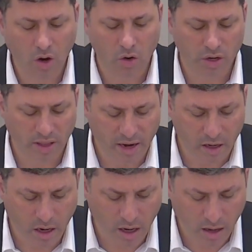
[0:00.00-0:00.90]
you're allowed to
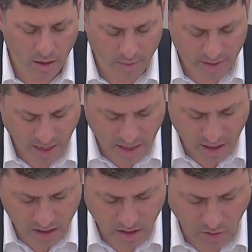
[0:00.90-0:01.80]
come and
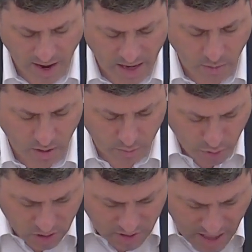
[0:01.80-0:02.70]
take your animal and
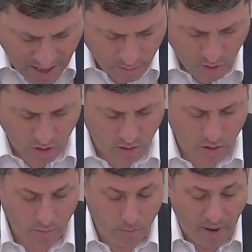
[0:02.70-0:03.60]
put the animal
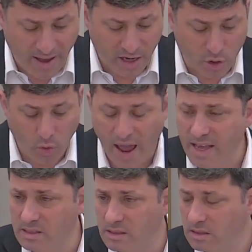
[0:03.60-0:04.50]
by
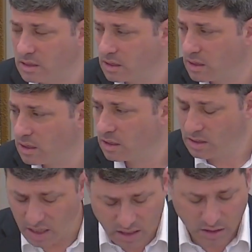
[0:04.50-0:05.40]
grass,
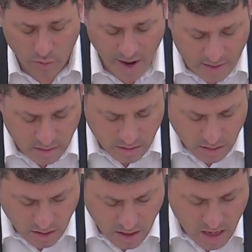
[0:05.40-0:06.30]
to eat the grass.
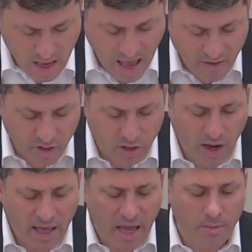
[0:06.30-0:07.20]

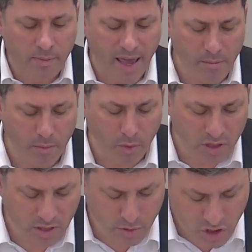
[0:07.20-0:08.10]

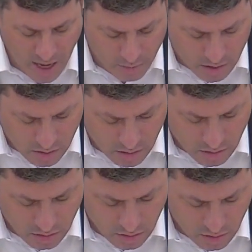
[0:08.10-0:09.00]

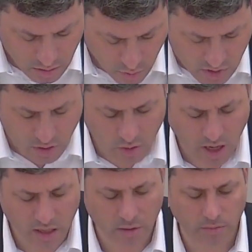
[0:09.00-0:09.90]
What's going
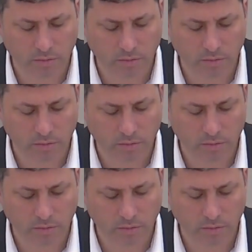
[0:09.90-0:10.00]
on here?